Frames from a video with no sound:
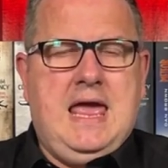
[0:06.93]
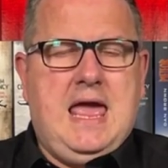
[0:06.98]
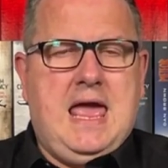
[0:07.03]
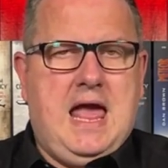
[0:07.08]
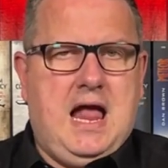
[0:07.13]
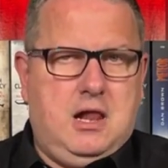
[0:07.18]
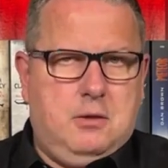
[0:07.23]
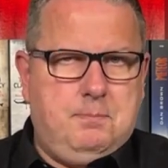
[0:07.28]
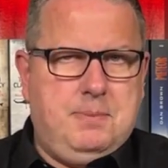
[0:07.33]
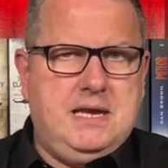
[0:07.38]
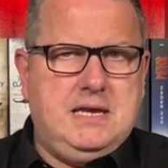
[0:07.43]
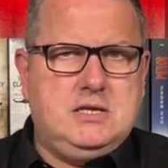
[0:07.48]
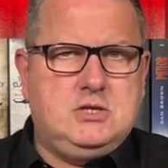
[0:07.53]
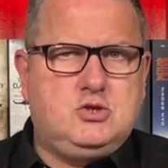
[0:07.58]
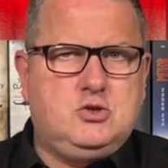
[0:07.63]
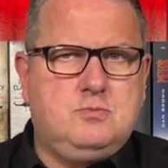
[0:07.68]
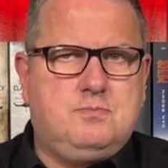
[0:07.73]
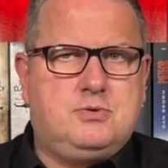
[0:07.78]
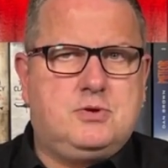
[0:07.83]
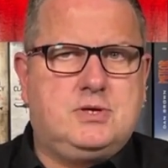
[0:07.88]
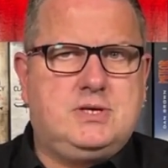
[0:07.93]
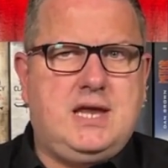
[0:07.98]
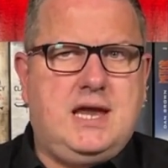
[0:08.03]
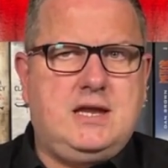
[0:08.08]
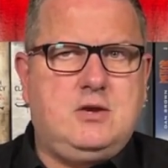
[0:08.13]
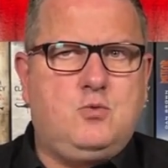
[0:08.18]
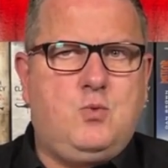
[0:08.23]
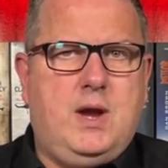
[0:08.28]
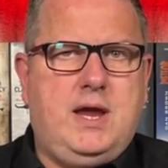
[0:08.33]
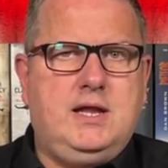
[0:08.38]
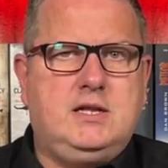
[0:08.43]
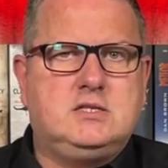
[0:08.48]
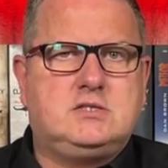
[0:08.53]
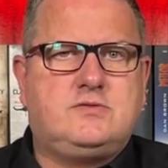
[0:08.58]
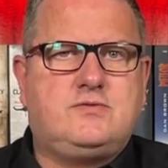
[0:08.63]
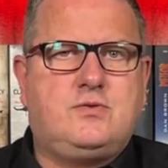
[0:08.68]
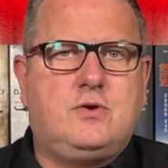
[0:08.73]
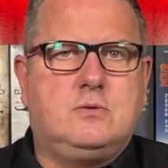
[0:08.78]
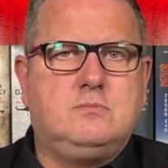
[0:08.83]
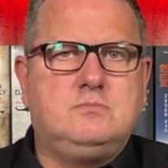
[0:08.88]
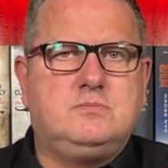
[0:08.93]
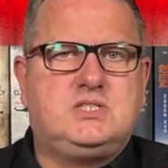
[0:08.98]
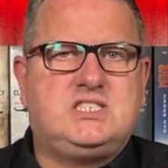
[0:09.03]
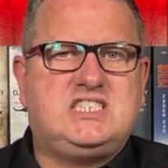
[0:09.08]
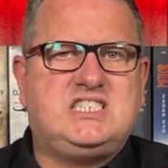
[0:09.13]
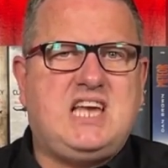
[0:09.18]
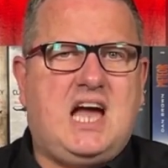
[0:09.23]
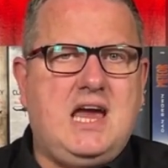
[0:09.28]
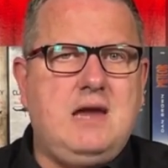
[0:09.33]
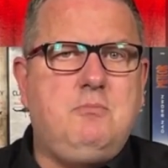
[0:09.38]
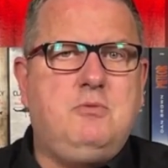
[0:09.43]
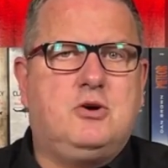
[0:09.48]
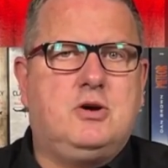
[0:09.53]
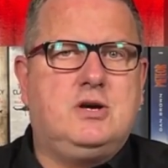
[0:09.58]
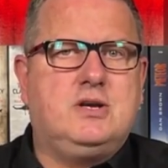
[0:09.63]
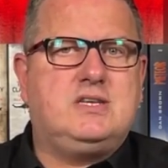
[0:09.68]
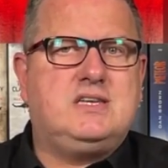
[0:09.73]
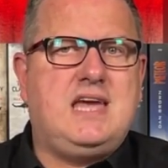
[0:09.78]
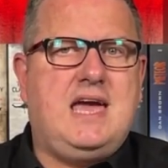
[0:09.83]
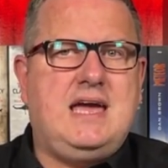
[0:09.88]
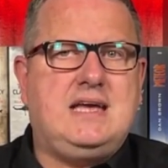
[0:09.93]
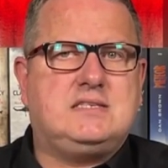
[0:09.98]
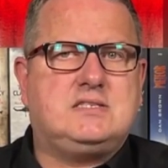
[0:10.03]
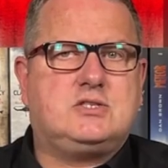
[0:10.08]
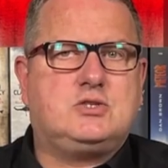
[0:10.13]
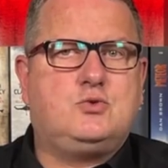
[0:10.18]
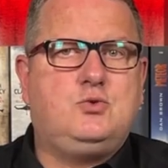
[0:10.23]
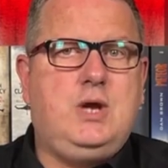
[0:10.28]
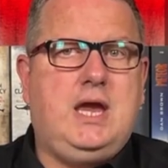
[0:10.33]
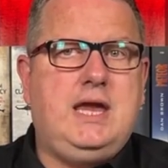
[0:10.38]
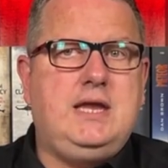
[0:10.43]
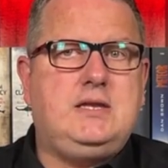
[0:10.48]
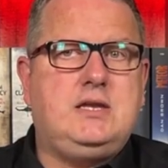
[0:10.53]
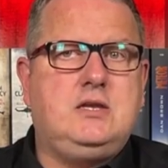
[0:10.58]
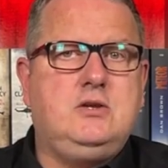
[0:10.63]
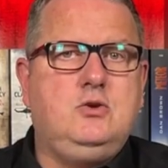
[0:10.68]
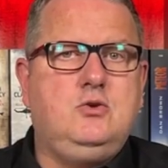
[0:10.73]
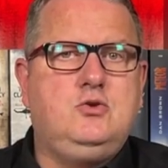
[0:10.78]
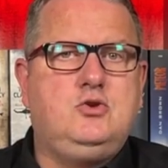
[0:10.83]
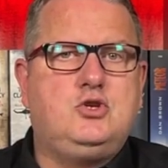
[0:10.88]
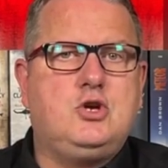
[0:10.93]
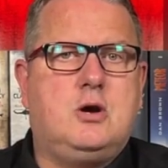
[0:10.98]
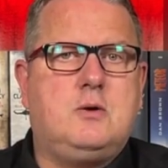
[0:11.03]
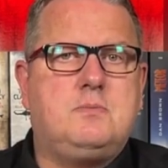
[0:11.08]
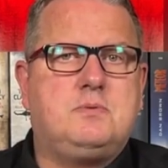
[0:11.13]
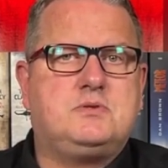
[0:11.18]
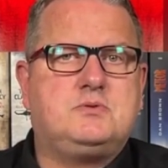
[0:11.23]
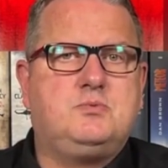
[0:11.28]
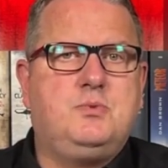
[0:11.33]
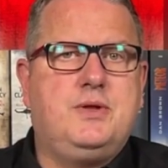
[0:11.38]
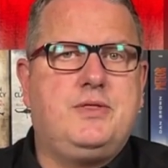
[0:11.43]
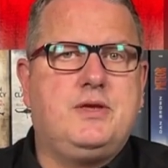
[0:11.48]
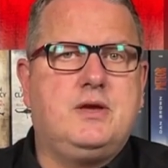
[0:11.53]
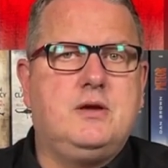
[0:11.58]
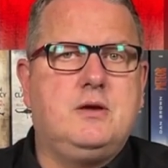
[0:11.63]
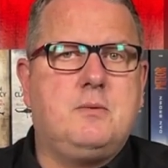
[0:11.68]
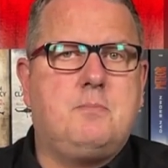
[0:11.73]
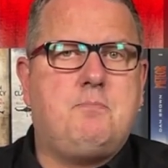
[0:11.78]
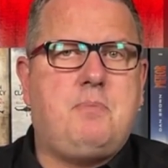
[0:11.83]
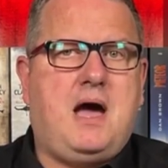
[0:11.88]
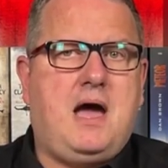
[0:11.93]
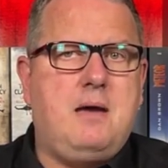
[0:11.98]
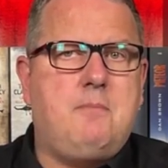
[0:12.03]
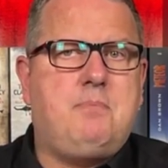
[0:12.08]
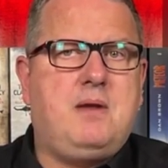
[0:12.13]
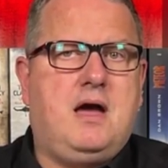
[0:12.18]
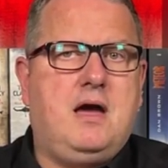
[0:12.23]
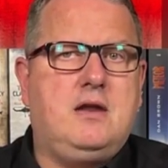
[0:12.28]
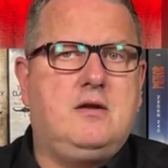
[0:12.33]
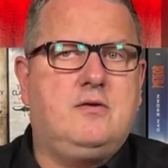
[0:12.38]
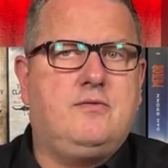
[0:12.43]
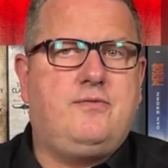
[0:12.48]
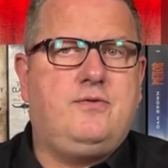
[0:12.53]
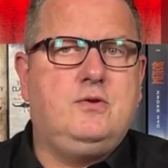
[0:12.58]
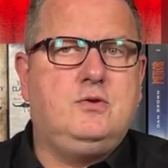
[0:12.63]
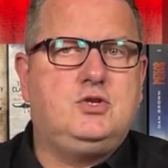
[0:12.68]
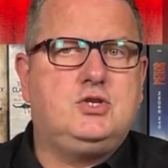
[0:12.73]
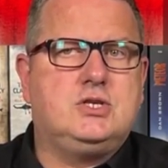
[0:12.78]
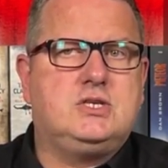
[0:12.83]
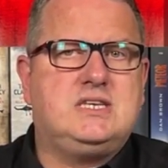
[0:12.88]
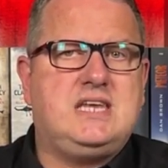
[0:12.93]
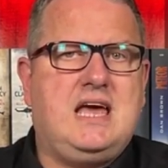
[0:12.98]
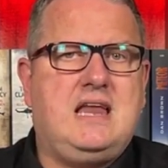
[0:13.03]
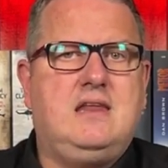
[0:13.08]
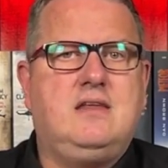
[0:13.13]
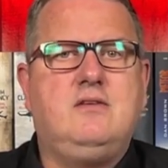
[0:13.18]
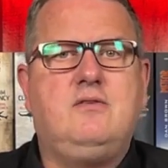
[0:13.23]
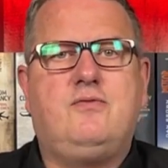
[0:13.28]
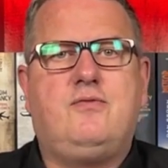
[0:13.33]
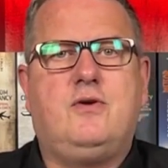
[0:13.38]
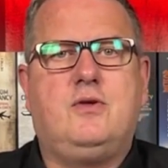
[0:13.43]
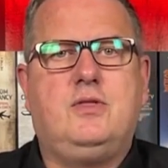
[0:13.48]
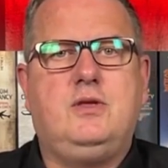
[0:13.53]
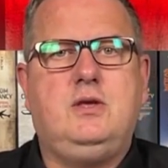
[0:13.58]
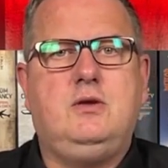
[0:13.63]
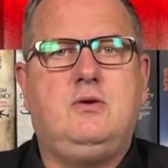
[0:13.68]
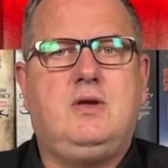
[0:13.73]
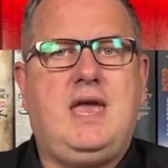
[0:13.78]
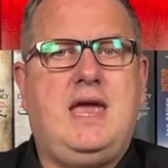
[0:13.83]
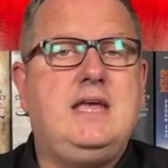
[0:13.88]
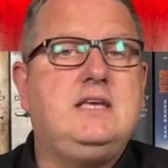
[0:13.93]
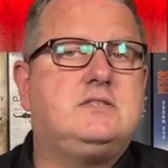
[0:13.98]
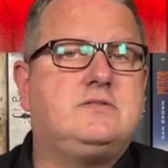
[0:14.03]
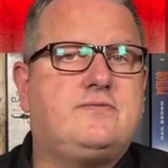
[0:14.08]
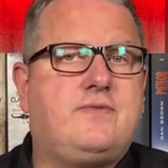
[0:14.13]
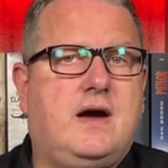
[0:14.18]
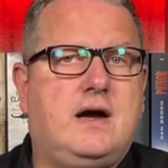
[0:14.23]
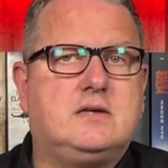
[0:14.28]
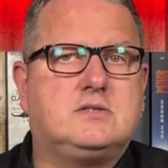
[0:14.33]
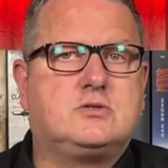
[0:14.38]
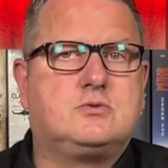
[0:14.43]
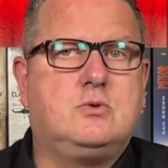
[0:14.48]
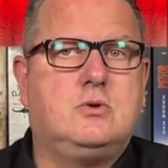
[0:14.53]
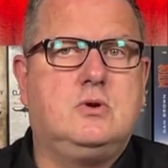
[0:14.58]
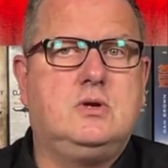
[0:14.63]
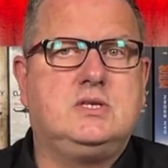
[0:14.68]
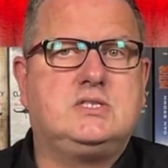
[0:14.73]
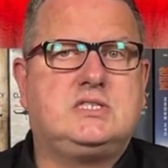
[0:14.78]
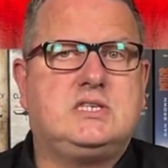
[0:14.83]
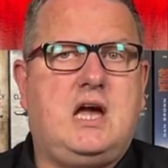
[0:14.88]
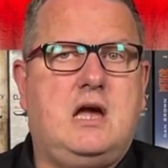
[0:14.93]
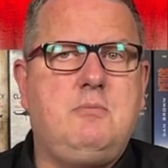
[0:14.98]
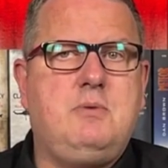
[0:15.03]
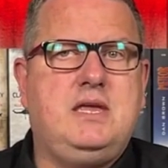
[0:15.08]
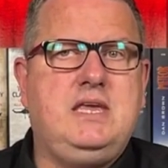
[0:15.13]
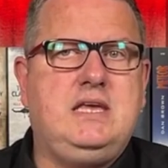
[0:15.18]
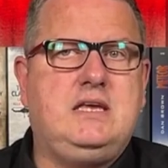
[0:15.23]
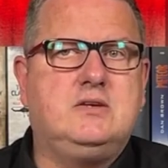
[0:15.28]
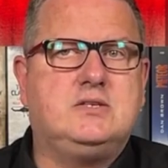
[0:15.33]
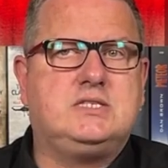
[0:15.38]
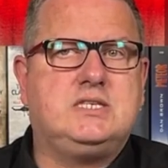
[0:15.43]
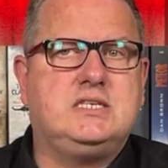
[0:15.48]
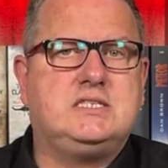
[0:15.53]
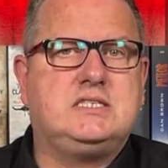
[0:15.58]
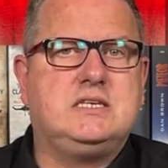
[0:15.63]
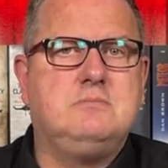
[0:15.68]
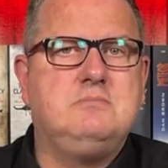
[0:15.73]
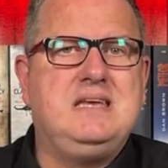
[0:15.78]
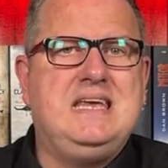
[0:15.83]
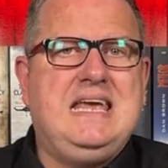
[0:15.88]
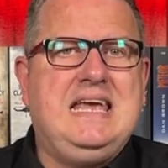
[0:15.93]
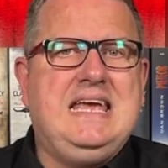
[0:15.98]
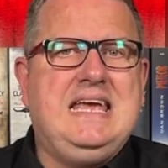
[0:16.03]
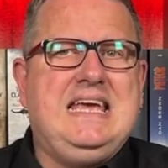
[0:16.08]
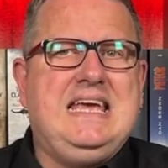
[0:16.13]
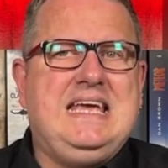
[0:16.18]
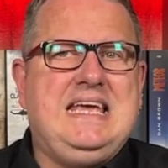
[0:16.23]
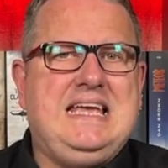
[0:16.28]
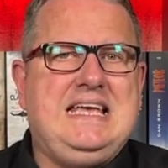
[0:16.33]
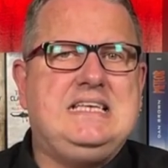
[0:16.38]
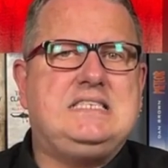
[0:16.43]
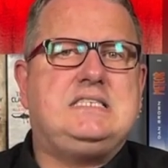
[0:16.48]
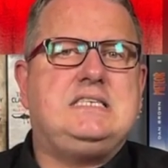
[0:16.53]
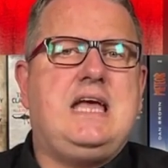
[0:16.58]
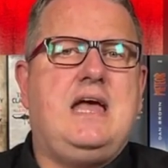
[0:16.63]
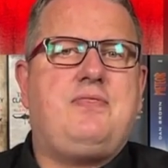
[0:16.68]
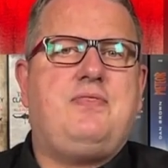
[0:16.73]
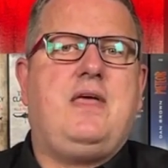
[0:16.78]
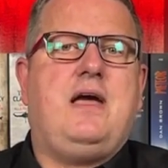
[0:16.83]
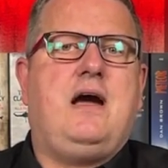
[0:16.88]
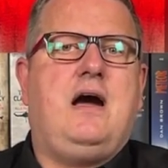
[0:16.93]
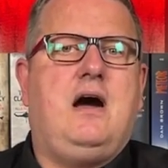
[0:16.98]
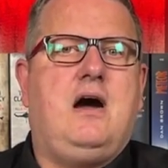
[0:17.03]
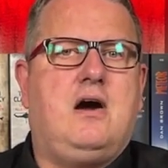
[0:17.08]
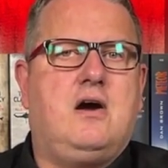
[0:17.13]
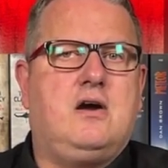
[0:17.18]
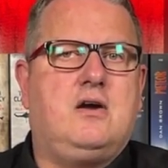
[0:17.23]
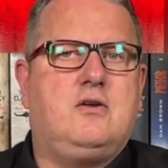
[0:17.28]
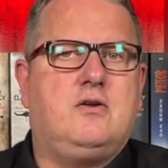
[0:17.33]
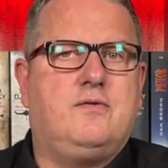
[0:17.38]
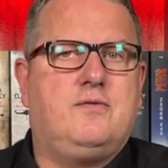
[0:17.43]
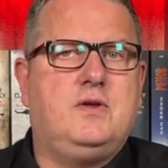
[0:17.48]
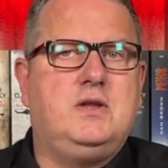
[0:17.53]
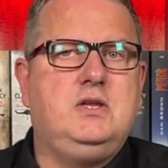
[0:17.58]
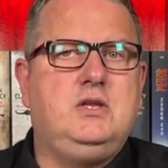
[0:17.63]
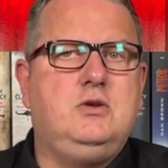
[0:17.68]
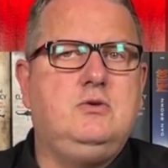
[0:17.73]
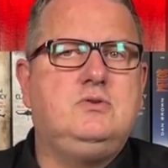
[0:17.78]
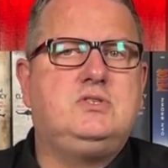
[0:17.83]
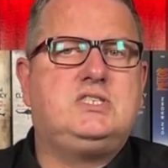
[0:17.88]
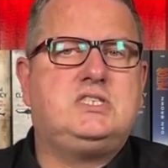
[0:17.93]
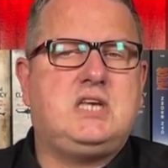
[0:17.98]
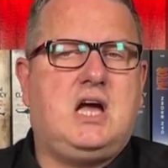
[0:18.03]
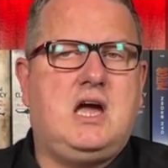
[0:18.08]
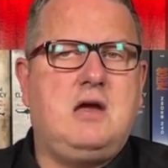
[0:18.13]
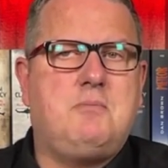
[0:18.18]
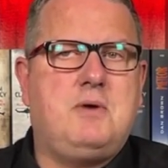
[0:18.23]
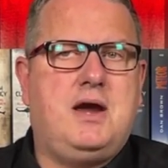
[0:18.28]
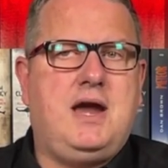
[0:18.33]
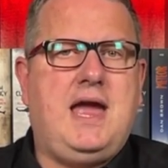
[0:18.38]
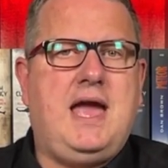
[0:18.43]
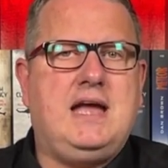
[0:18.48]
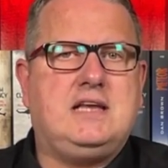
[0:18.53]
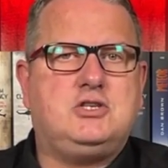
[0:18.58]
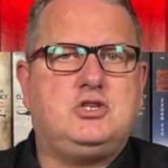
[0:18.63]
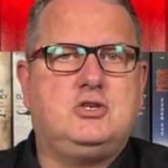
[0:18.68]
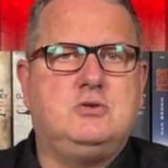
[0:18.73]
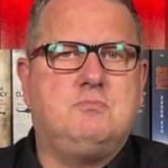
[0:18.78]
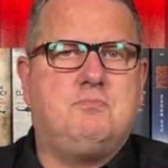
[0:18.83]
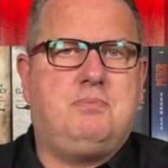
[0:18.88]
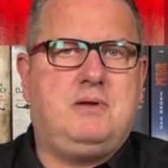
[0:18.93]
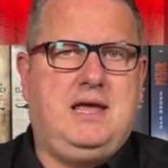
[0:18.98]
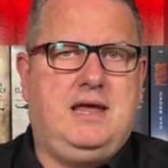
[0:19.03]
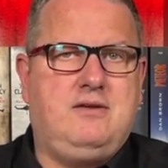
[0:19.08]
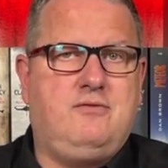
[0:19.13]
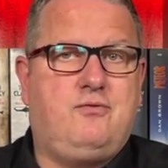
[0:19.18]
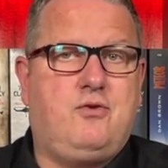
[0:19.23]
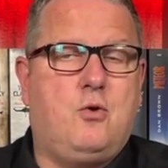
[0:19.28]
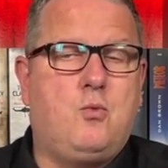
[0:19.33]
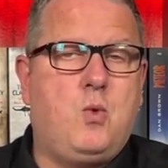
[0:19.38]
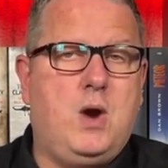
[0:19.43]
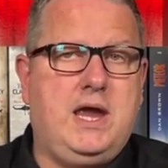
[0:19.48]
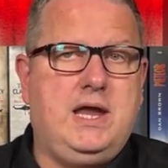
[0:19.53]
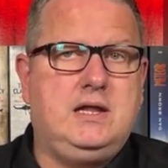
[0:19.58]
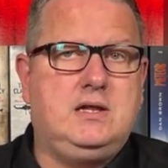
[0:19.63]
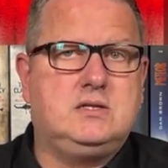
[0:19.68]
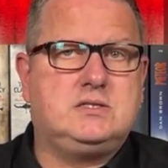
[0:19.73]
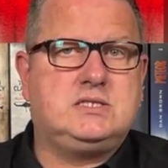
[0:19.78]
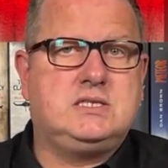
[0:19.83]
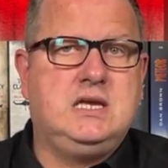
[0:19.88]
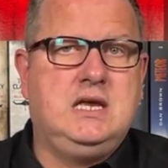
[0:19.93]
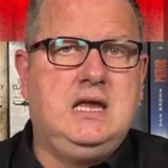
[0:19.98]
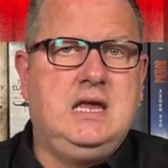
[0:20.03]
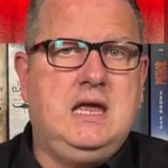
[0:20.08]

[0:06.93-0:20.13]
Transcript: Helping to protect whales from cyber attacks, creating new jobs with a pipeline of future talent for the UK's fast-growing cyber ecosystem is at the heart of a new cyber action plan for whales